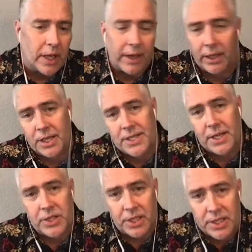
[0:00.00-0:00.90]
because we need that in
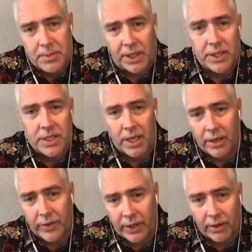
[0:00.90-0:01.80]
Los Angeles,
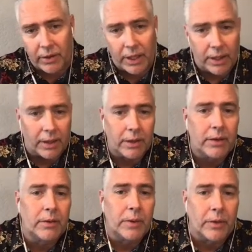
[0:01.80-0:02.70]
because none of their
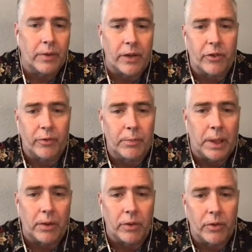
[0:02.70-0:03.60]
uh we have lots
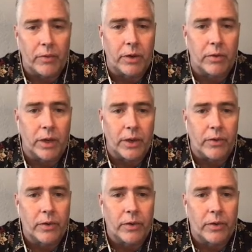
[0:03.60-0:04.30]
of potholes after it